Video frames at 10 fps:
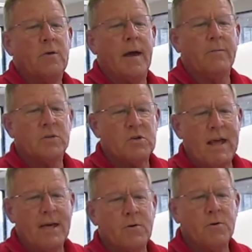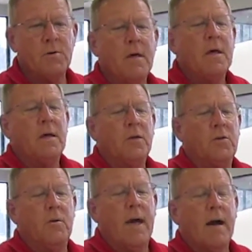You have the standard,
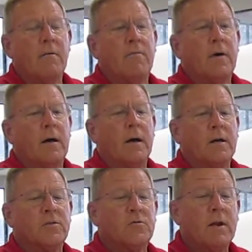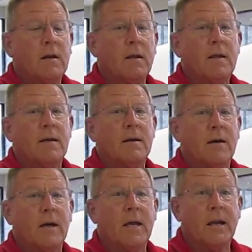you have strictly
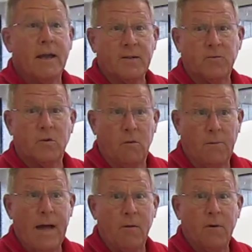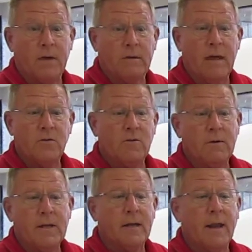electrical power in case you
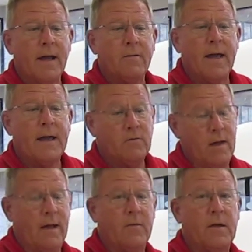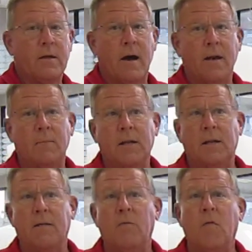need it like that. You have the economy to
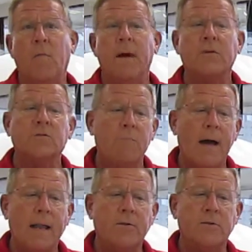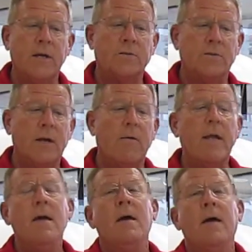give you the best mileage necessary.
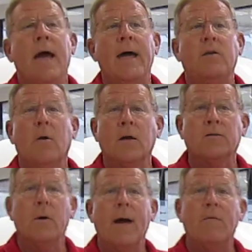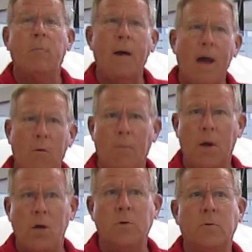And you also have a power
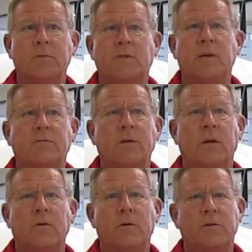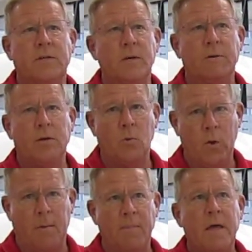mode, which gives you a little zip in your whip.